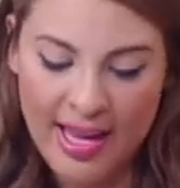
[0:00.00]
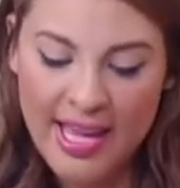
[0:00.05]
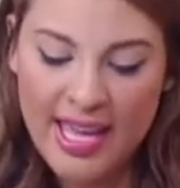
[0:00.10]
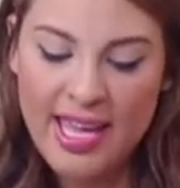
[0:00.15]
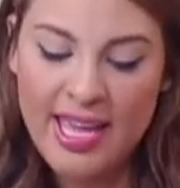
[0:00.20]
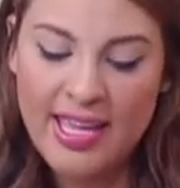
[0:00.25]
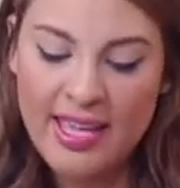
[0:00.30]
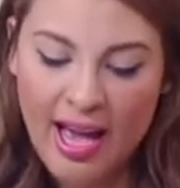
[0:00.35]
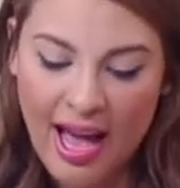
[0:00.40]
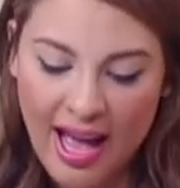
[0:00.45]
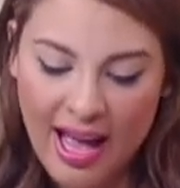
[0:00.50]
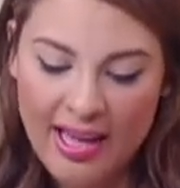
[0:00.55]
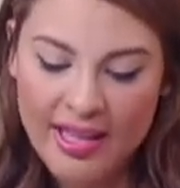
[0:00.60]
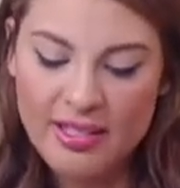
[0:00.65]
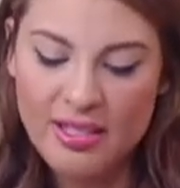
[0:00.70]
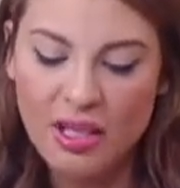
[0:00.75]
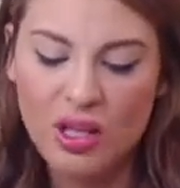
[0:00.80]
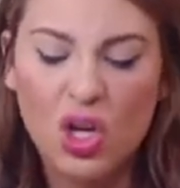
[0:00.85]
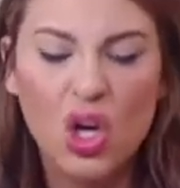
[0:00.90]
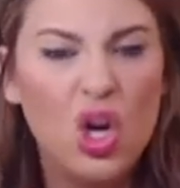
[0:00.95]
Hiya is
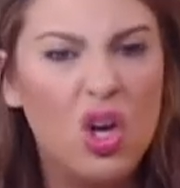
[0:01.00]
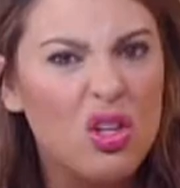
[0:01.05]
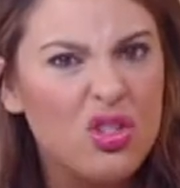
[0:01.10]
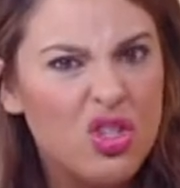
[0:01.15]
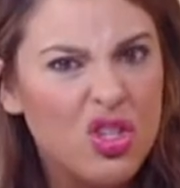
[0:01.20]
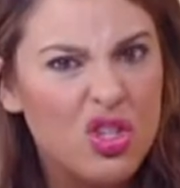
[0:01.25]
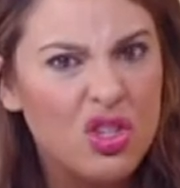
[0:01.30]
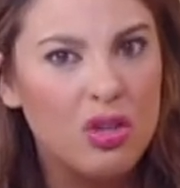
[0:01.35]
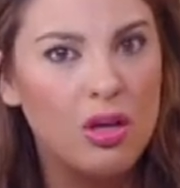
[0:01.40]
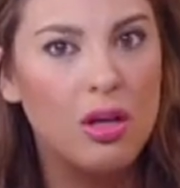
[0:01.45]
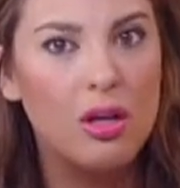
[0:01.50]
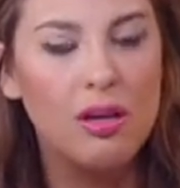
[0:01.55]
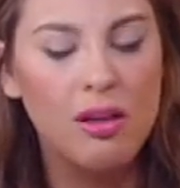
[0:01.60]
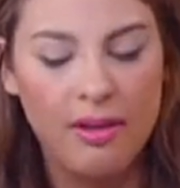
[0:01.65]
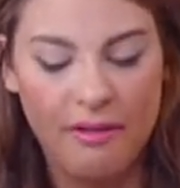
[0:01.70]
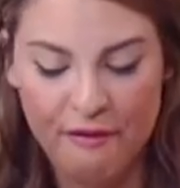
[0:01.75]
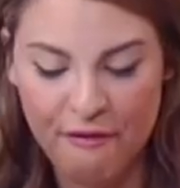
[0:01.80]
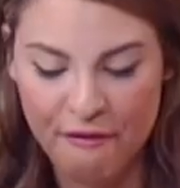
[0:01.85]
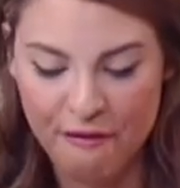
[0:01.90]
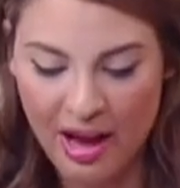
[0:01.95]
a cultural
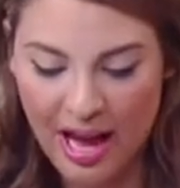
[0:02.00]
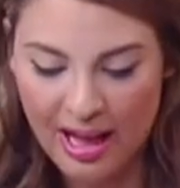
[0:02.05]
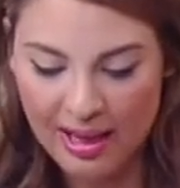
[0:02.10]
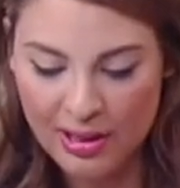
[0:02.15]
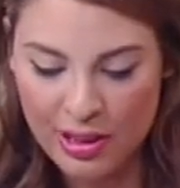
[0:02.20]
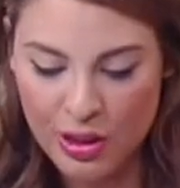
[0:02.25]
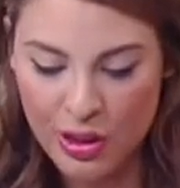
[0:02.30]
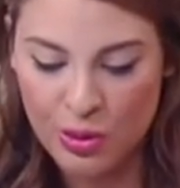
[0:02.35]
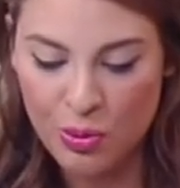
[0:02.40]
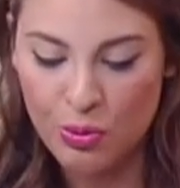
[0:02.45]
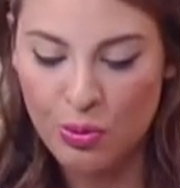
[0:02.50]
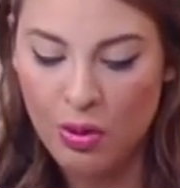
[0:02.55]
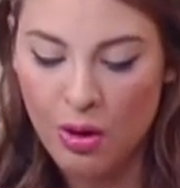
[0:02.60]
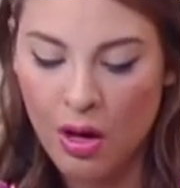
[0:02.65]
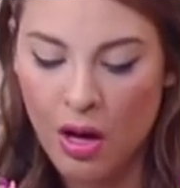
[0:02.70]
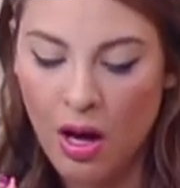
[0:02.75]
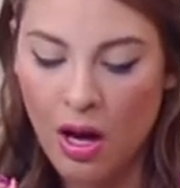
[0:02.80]
value